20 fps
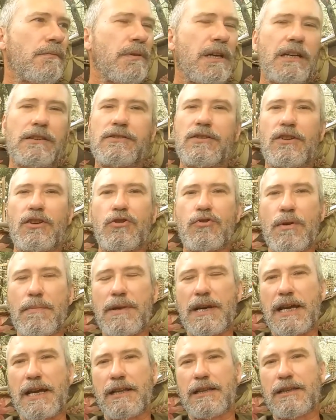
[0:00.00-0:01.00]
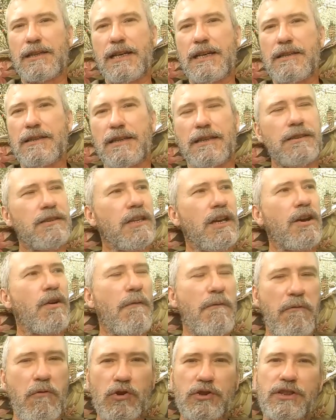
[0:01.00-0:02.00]
because of the criminality that they
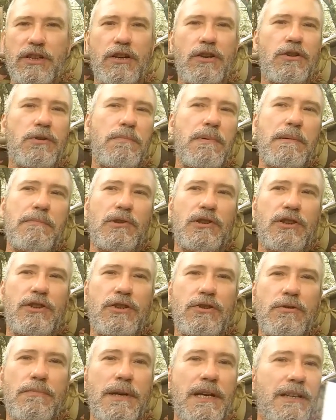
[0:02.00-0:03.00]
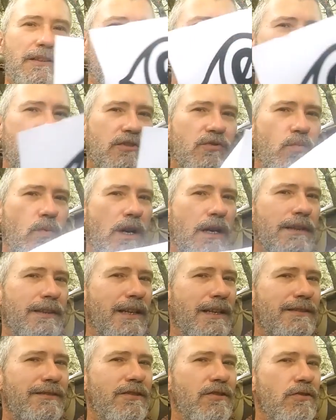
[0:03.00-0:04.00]
are forcing other people to do, because guess what,
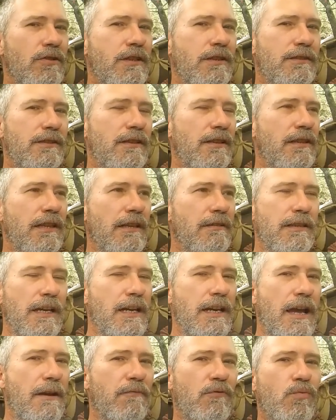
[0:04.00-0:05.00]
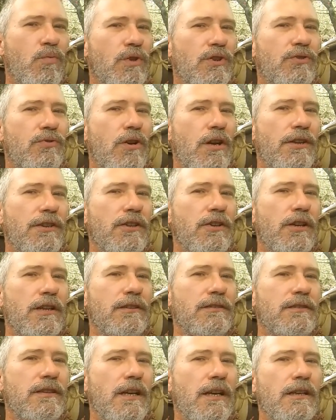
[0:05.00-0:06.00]
they still they haven't withdrawn their
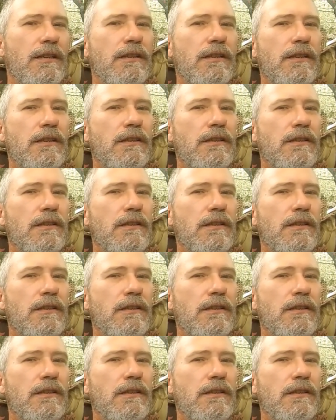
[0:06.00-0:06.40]
consent.